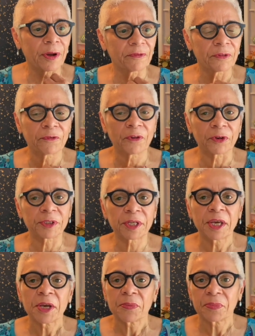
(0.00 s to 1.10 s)
me off at
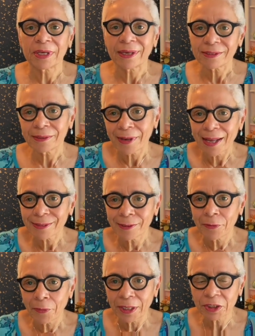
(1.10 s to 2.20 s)
first because they're
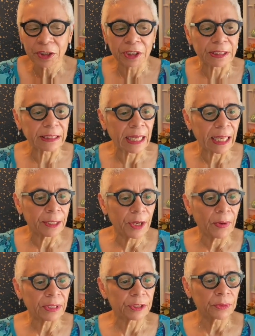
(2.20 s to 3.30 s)
asking questions, and
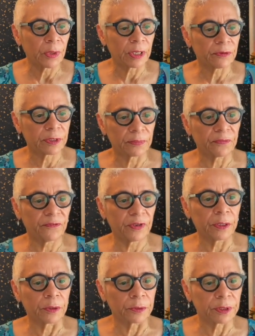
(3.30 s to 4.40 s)
no, I just want some
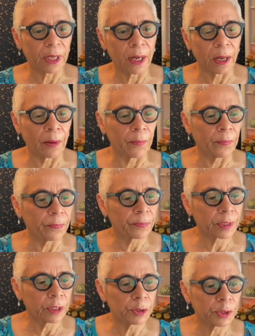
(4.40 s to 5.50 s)
fields.
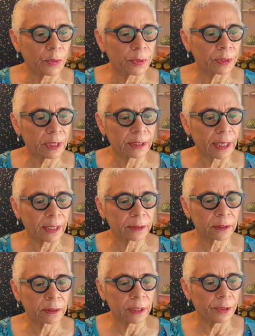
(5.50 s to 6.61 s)
So it does
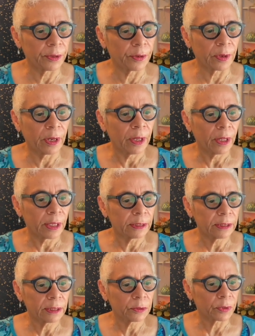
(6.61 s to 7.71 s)
ask here.
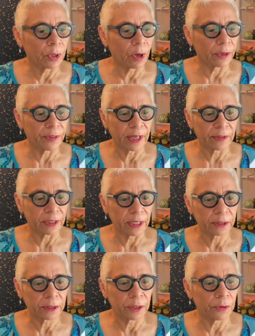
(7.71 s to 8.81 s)
Let's disregard that, the
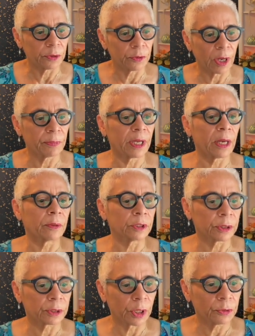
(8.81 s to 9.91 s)
yes, no, the drop
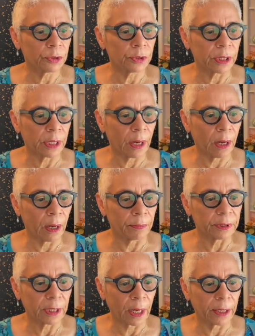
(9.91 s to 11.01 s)
down. Just go to the
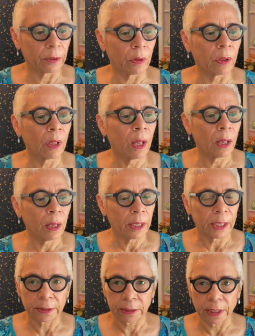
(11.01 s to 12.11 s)
title.
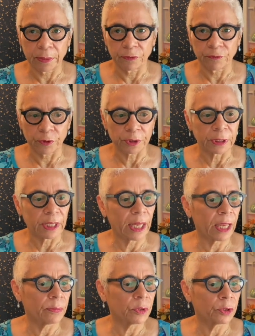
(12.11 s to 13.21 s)
It's named first
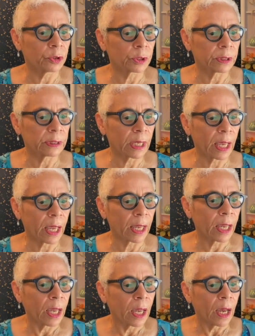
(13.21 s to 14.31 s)
name, you usually
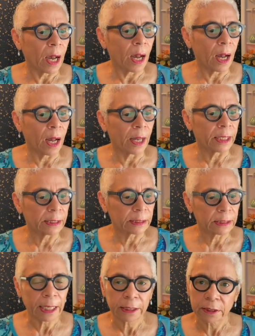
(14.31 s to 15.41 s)
say.
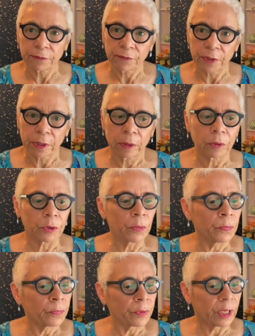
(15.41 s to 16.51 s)
It's a text field.
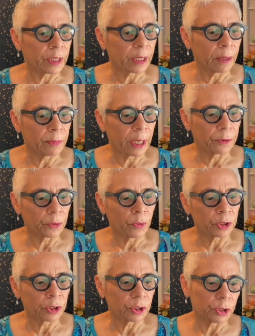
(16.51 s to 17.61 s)
Then you come down to
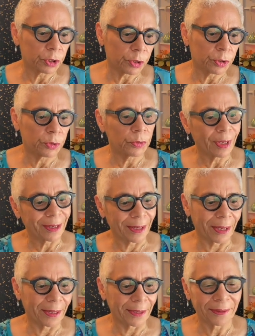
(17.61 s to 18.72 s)
question 2.
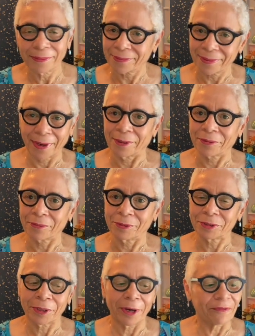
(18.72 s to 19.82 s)
Again, kind of
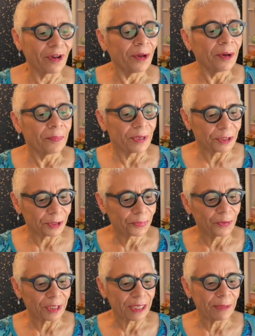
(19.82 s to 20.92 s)
throws you off, but
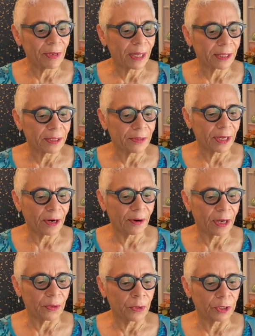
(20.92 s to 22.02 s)
just put email in
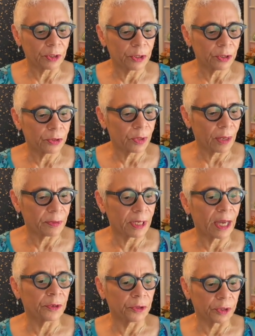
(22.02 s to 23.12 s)
there, and when you do the drop
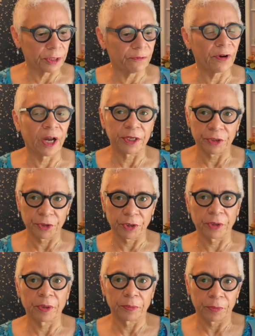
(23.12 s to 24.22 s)
down, you're going to find
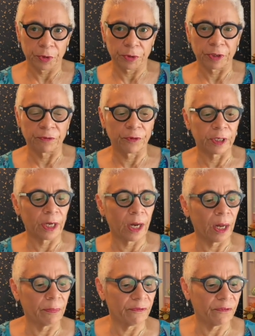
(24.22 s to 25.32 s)
your different
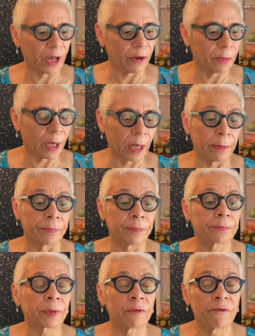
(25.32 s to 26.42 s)
file
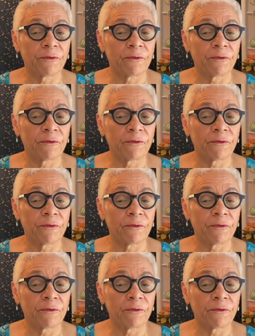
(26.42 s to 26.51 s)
